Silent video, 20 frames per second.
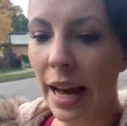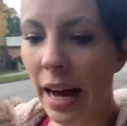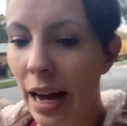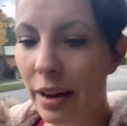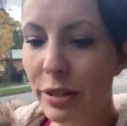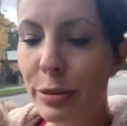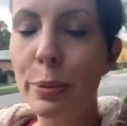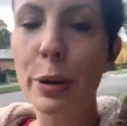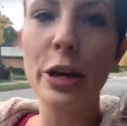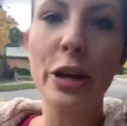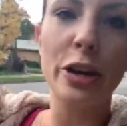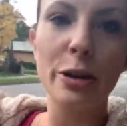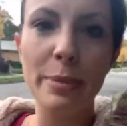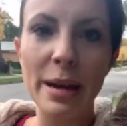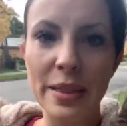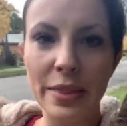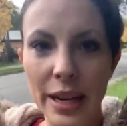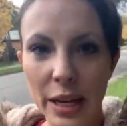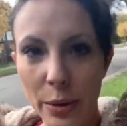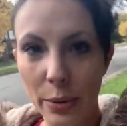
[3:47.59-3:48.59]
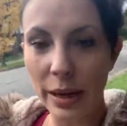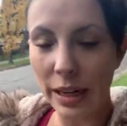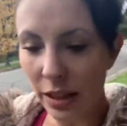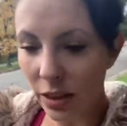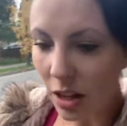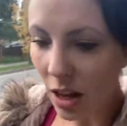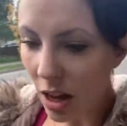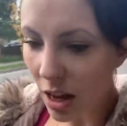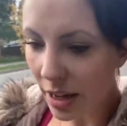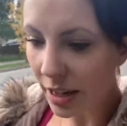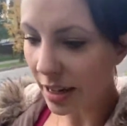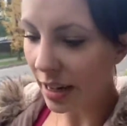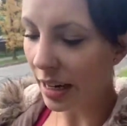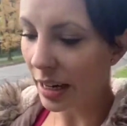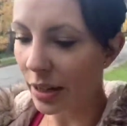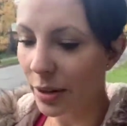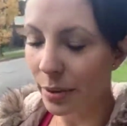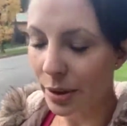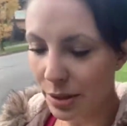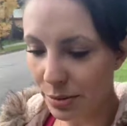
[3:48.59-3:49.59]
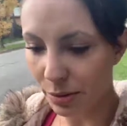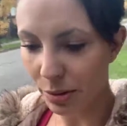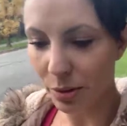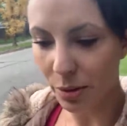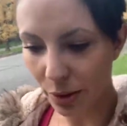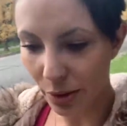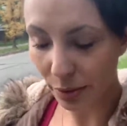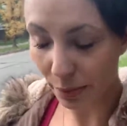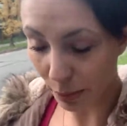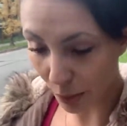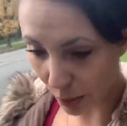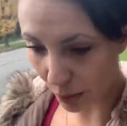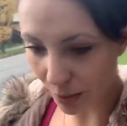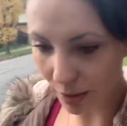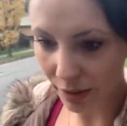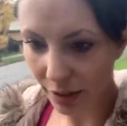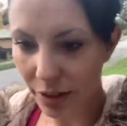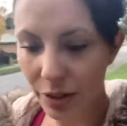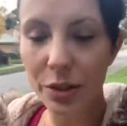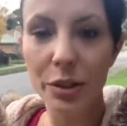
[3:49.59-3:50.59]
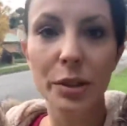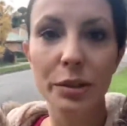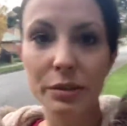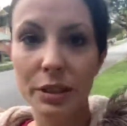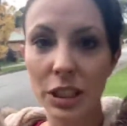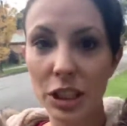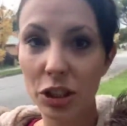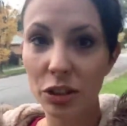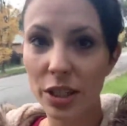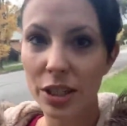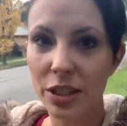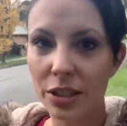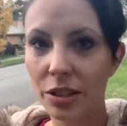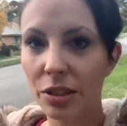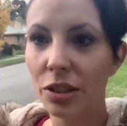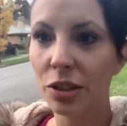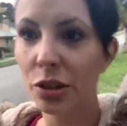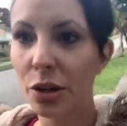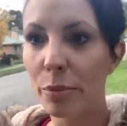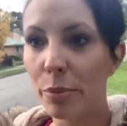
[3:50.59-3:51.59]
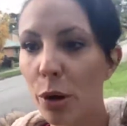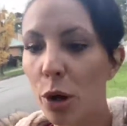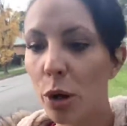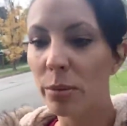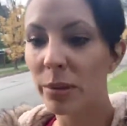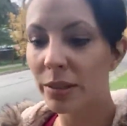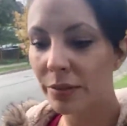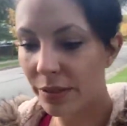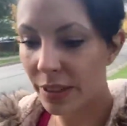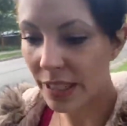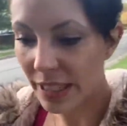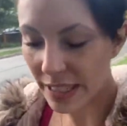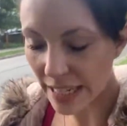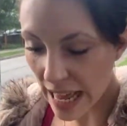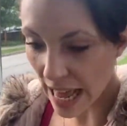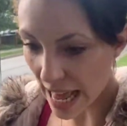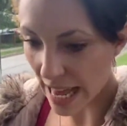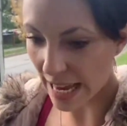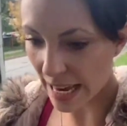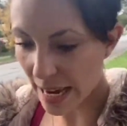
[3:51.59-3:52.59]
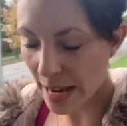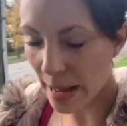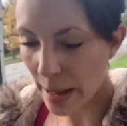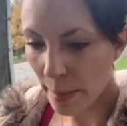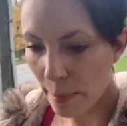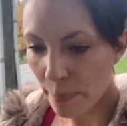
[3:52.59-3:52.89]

I've spoken about that quite a lot, and I can always record more on it too if you're interested to know more. But for today,